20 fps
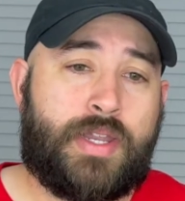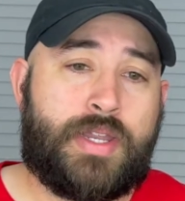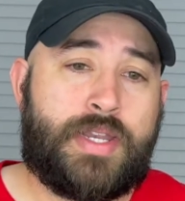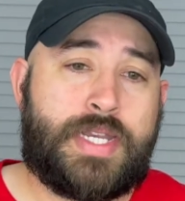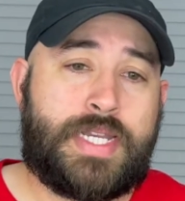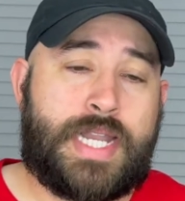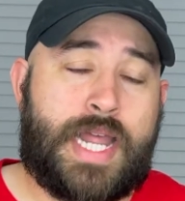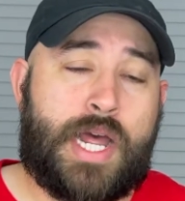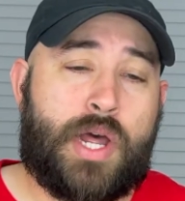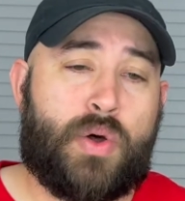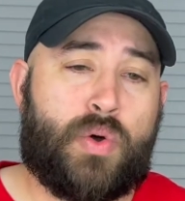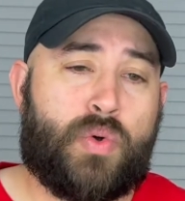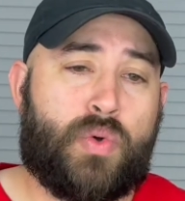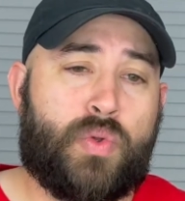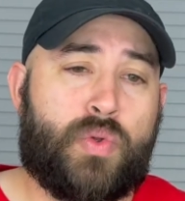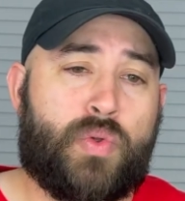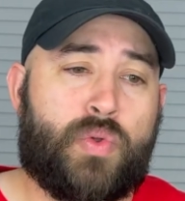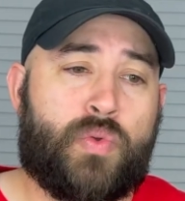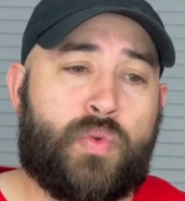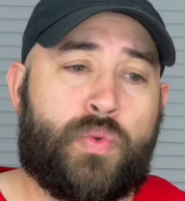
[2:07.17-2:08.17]
Now,
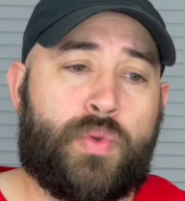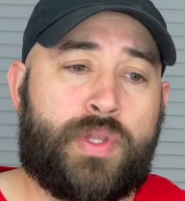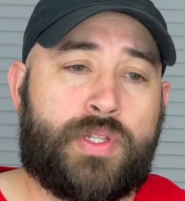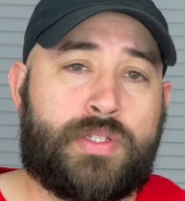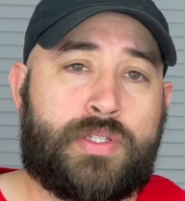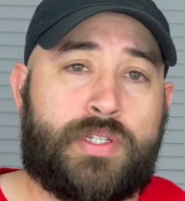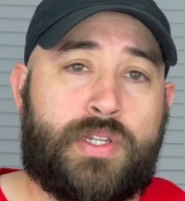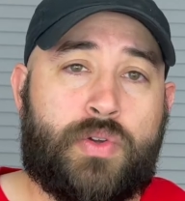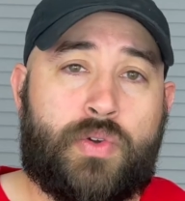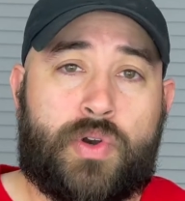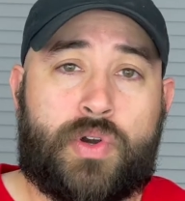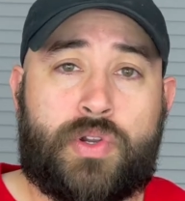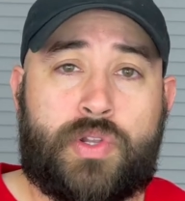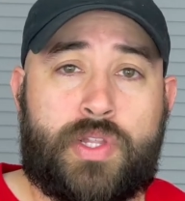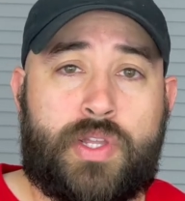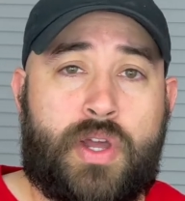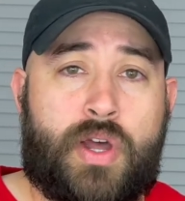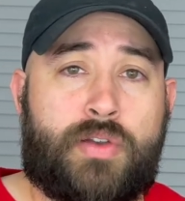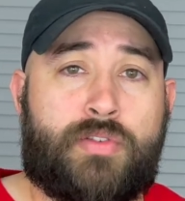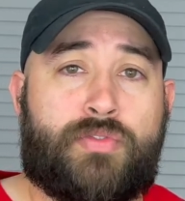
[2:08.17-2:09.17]
it's still
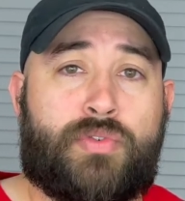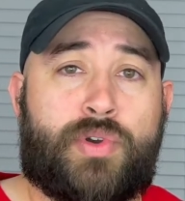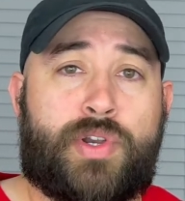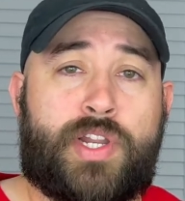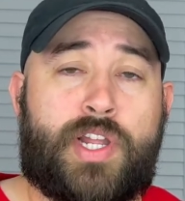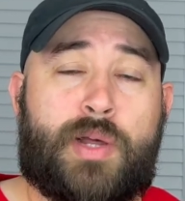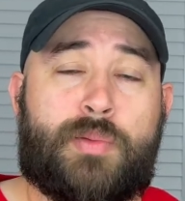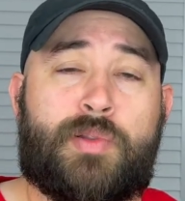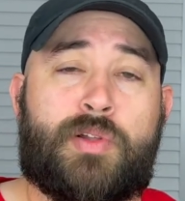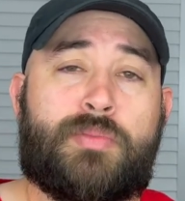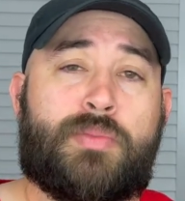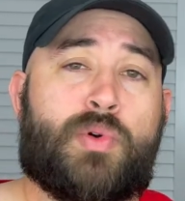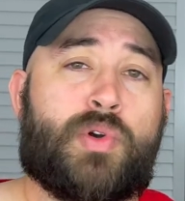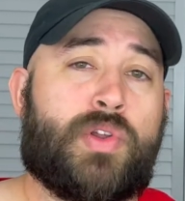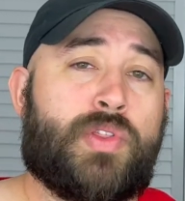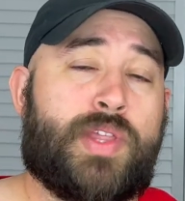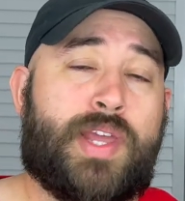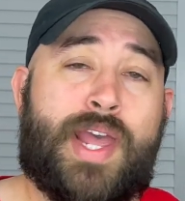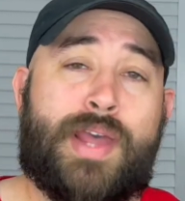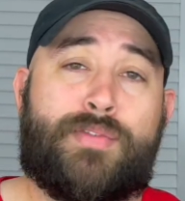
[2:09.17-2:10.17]
early on for Diablo
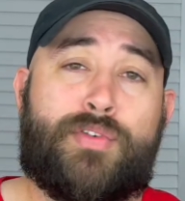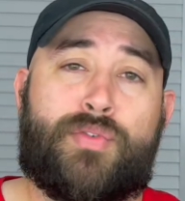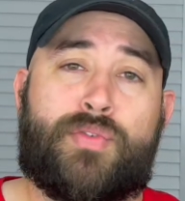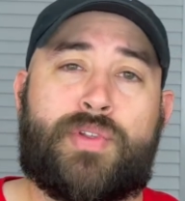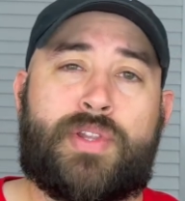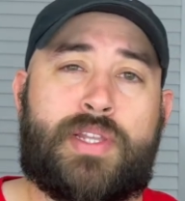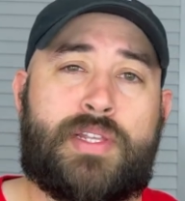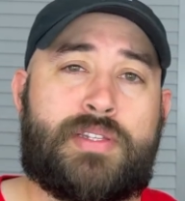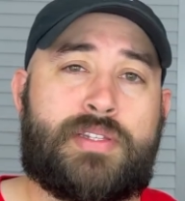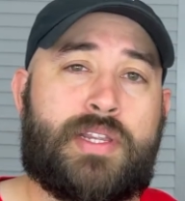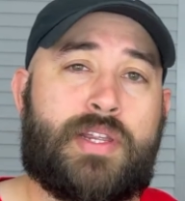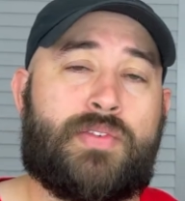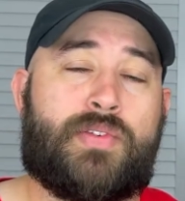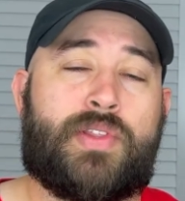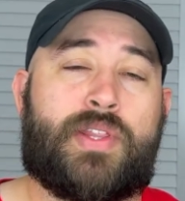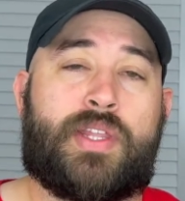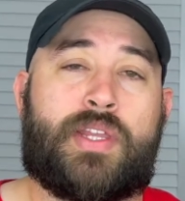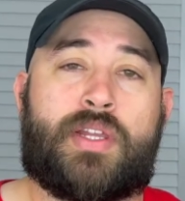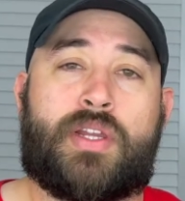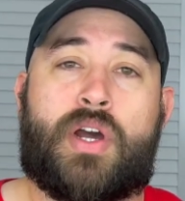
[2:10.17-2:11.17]
Immortal. They haven't released
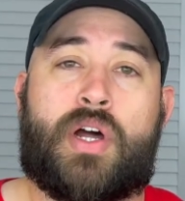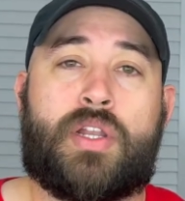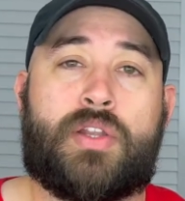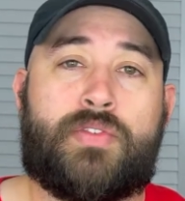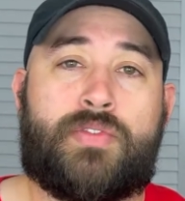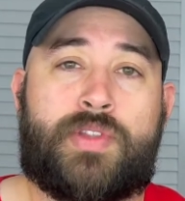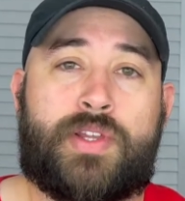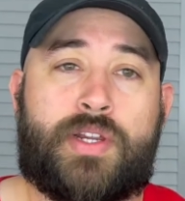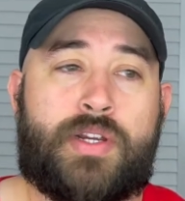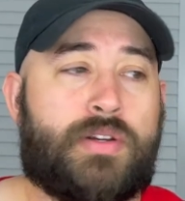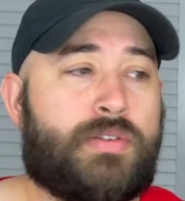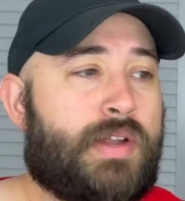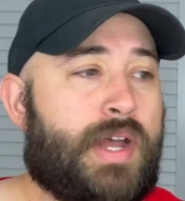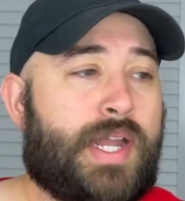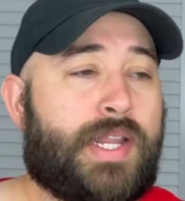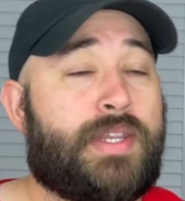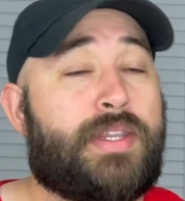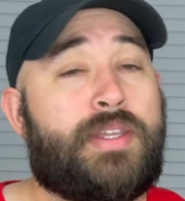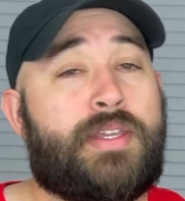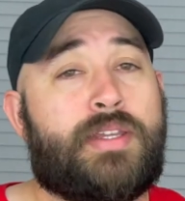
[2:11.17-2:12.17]
everything, all of their
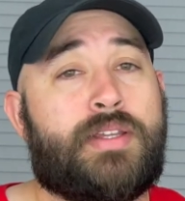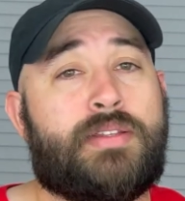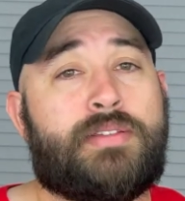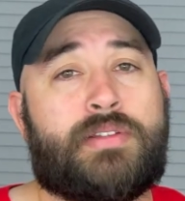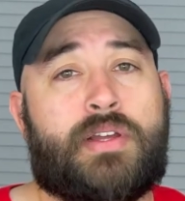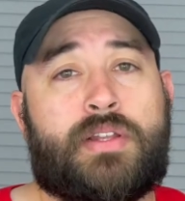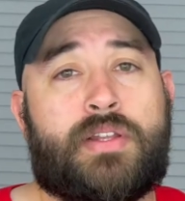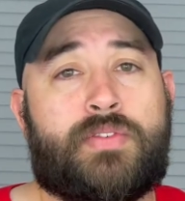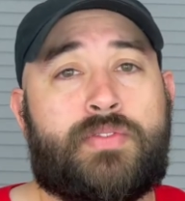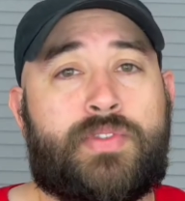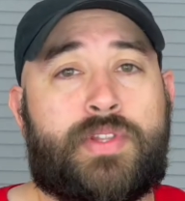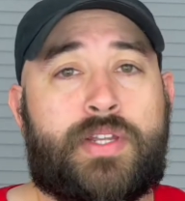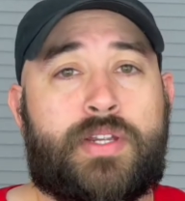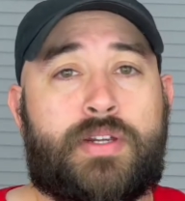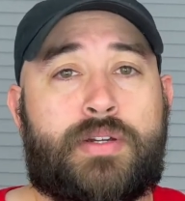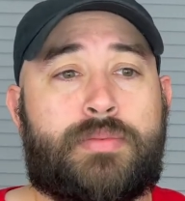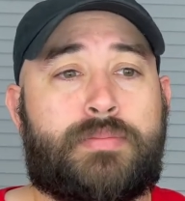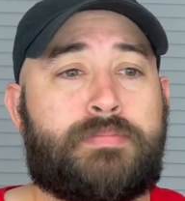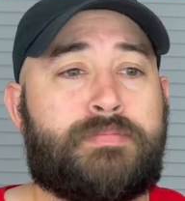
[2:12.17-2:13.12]
ideas, all of their